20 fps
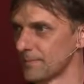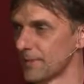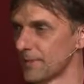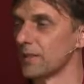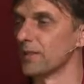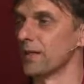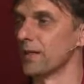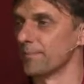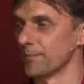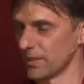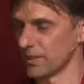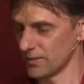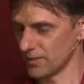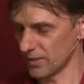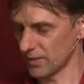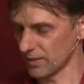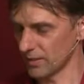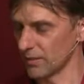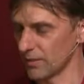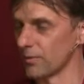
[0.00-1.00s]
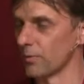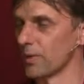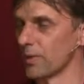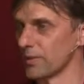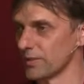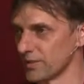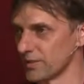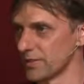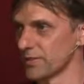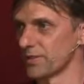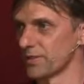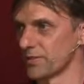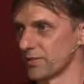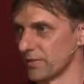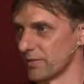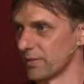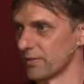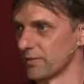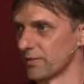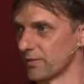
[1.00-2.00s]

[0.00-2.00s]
Yeah, exactly. When is necessary?